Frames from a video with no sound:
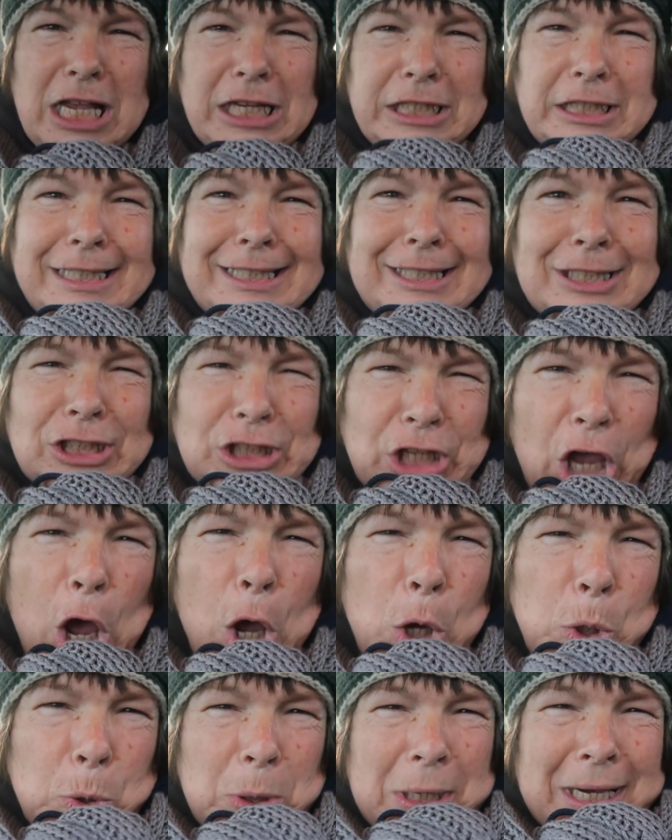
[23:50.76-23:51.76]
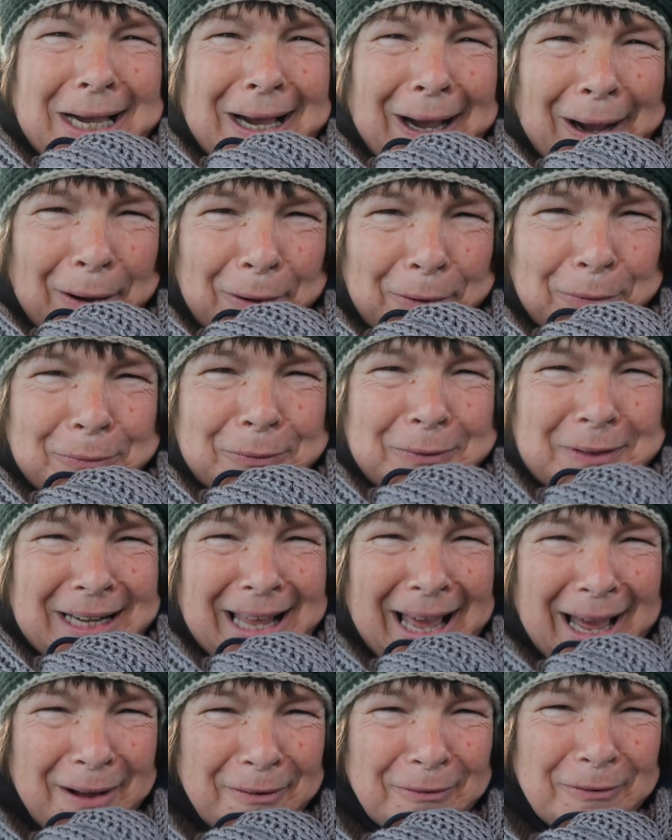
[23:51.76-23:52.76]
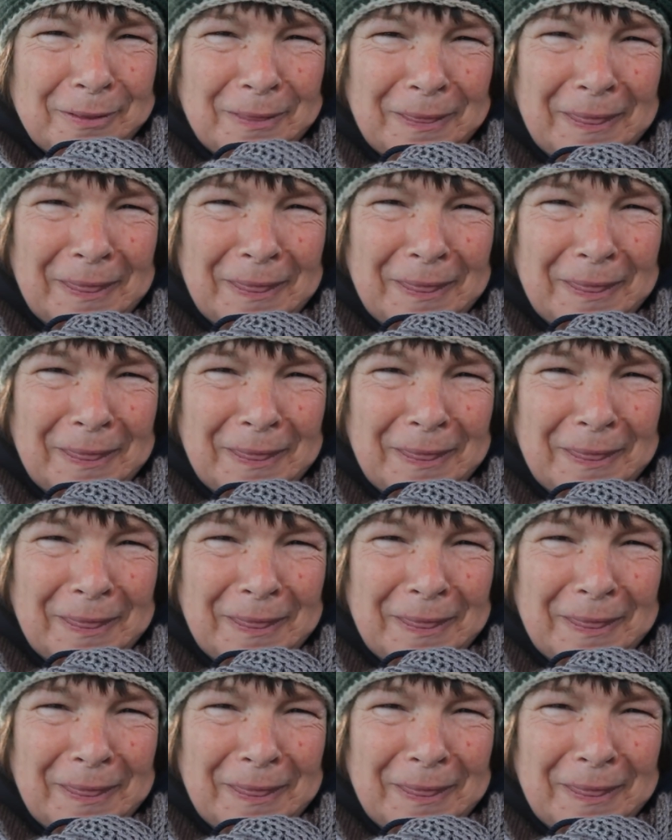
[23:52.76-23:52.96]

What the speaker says: It's so cold out